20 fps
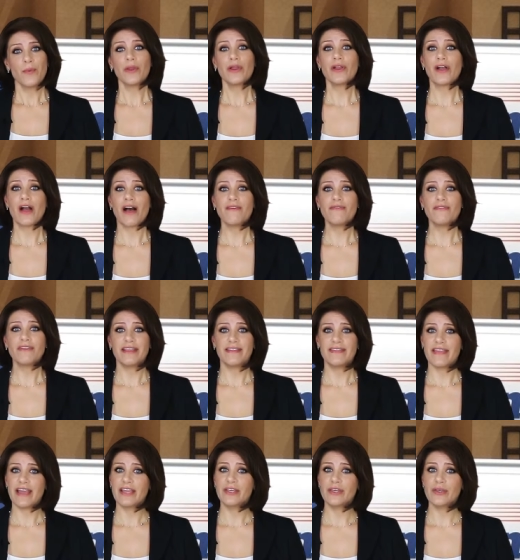We're
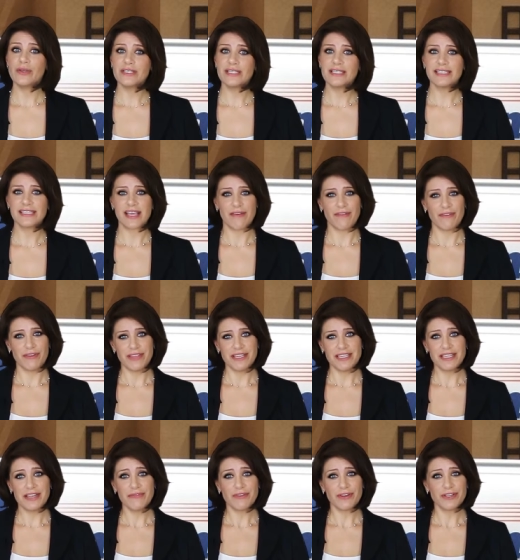confident that you'll discover
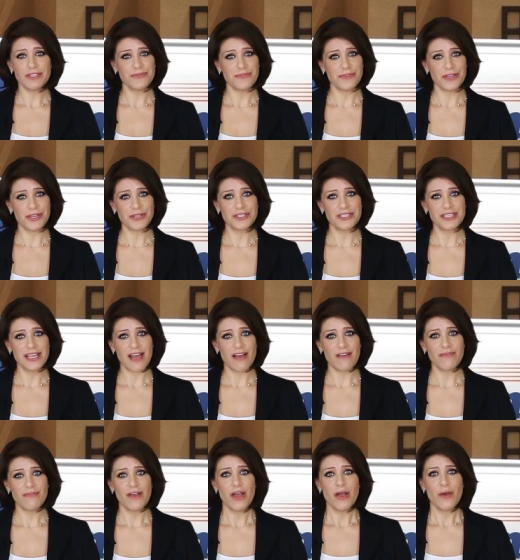the difference for
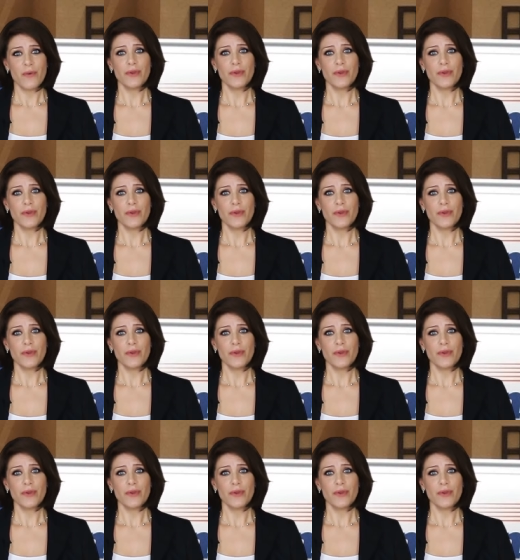yourself